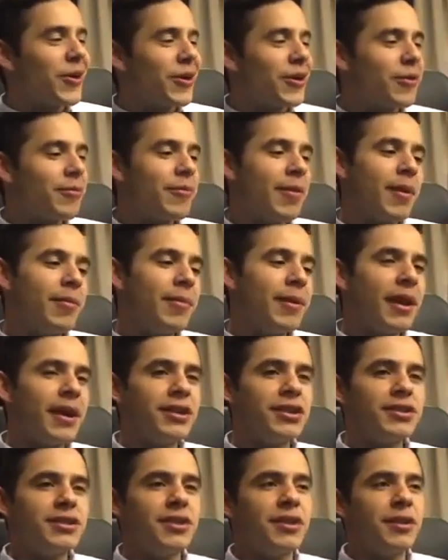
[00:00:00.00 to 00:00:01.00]
or maybe
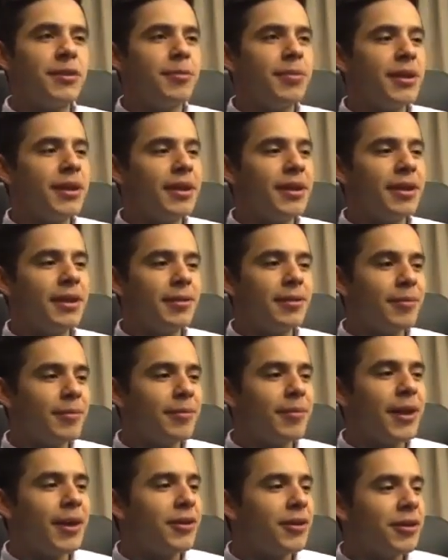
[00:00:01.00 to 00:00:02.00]
I just need to be
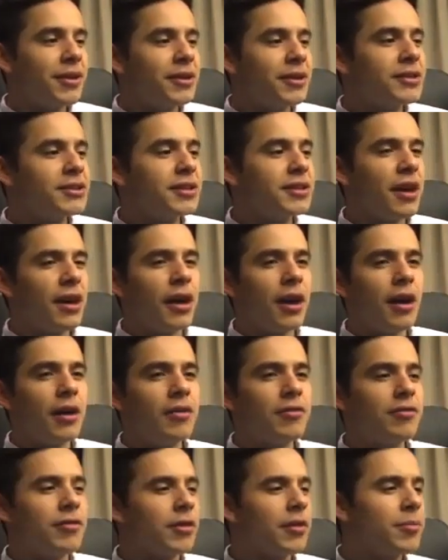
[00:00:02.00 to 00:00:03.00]
my nerdy
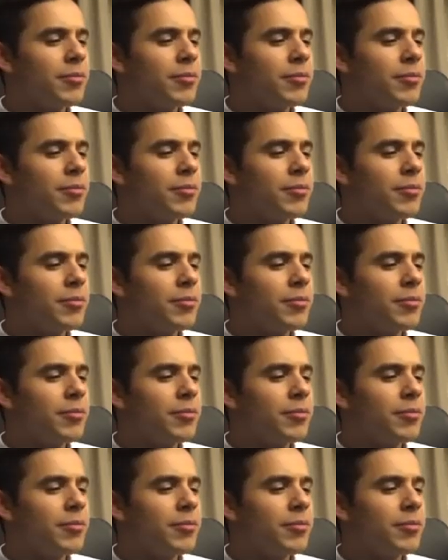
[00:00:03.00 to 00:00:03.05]
self.